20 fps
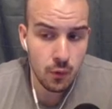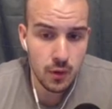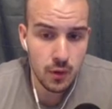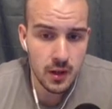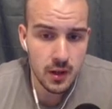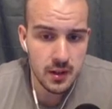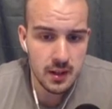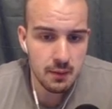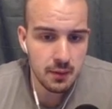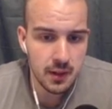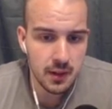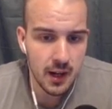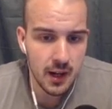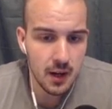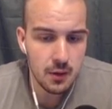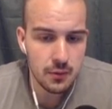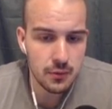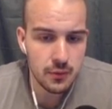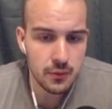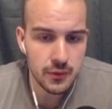in every
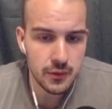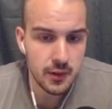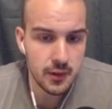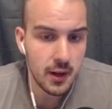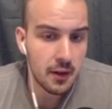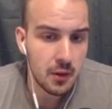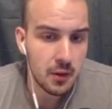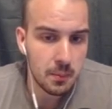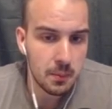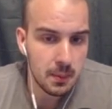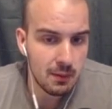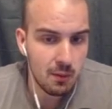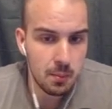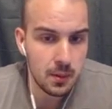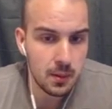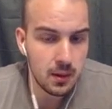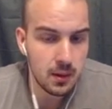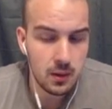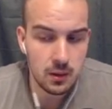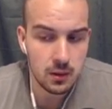kind of scenario,
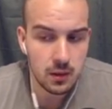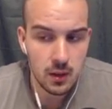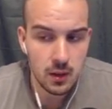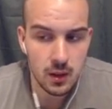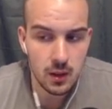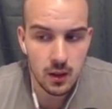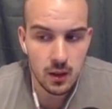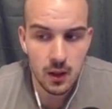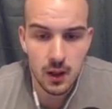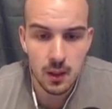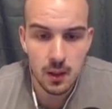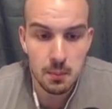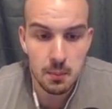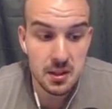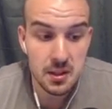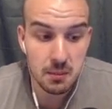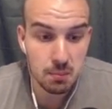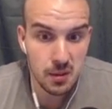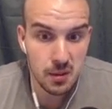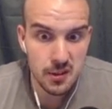PvP,
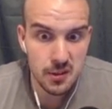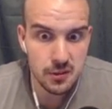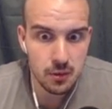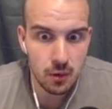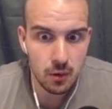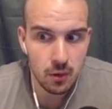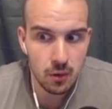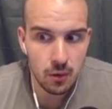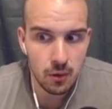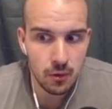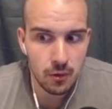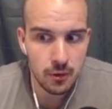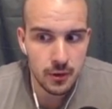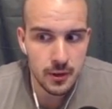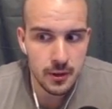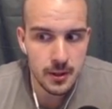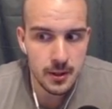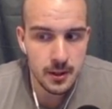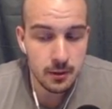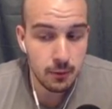Mythic Plus
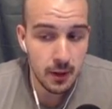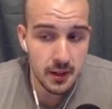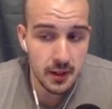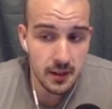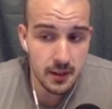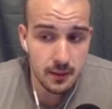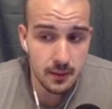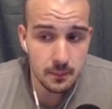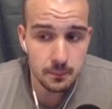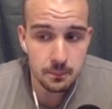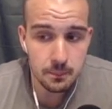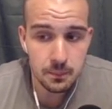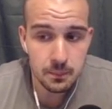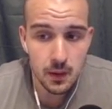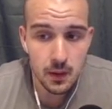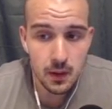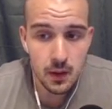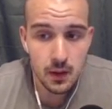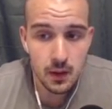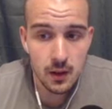or raiding.
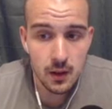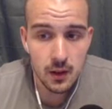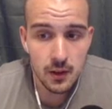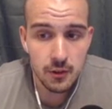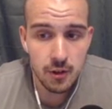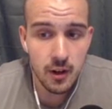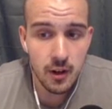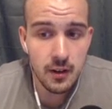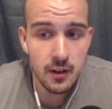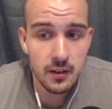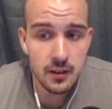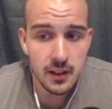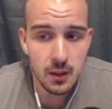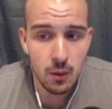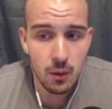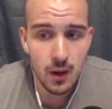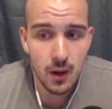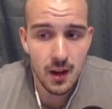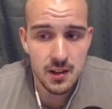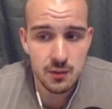Chain
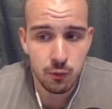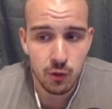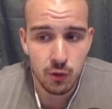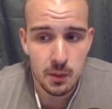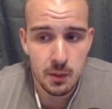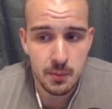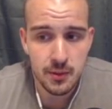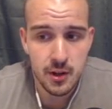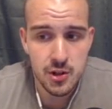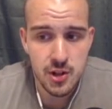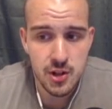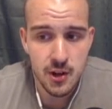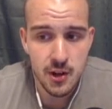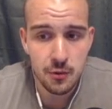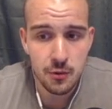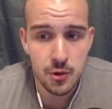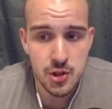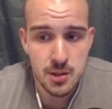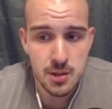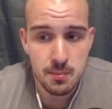Heal has 4%
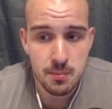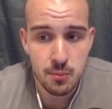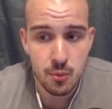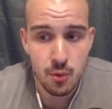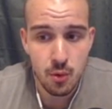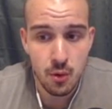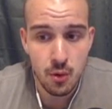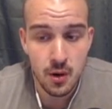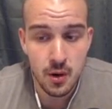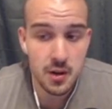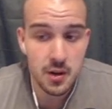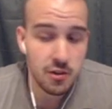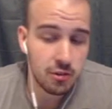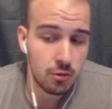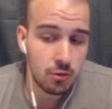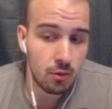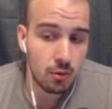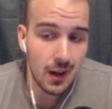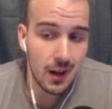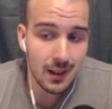chance to jump on
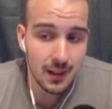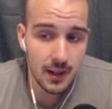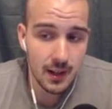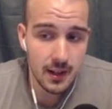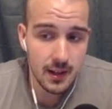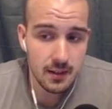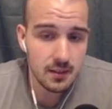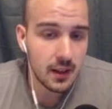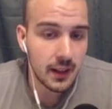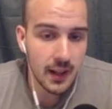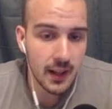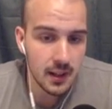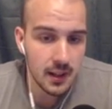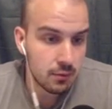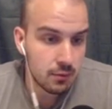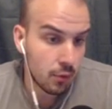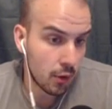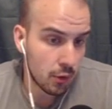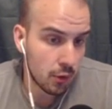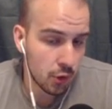additional ally.
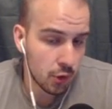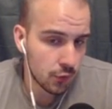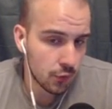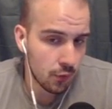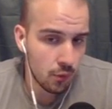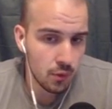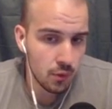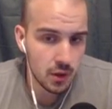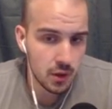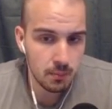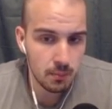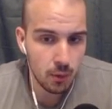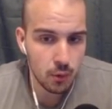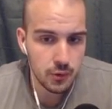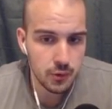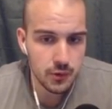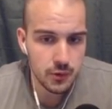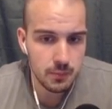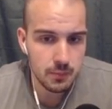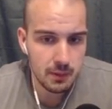Again, very useful in
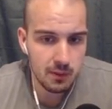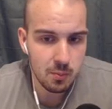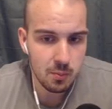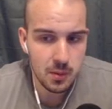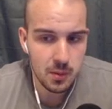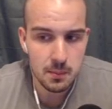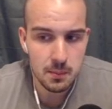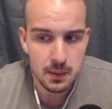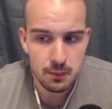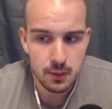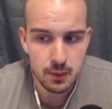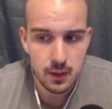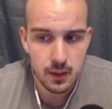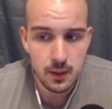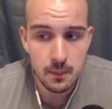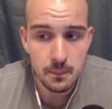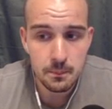both PvP and PvE.